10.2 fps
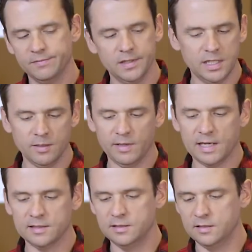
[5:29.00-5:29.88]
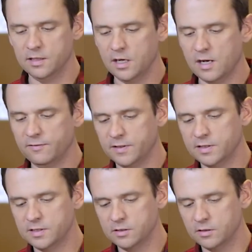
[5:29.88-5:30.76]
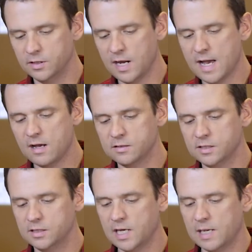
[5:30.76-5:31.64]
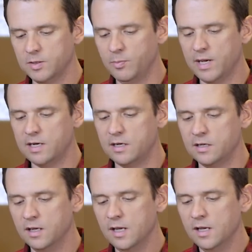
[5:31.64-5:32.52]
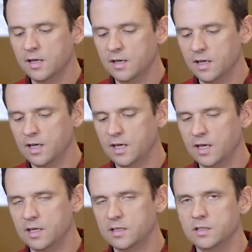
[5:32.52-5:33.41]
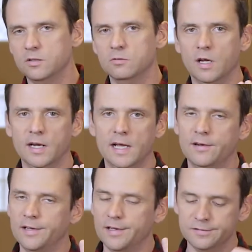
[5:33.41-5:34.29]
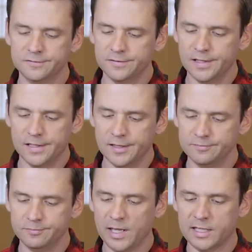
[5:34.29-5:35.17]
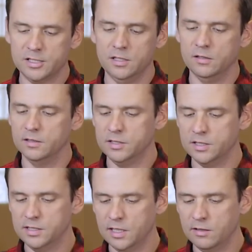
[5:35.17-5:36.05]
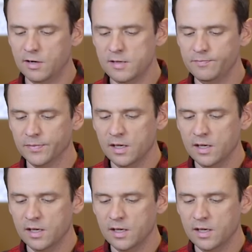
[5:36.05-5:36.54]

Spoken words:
You get back to the office or your house, you tie up the pattern, and you run out of black chenille, let's just say, right?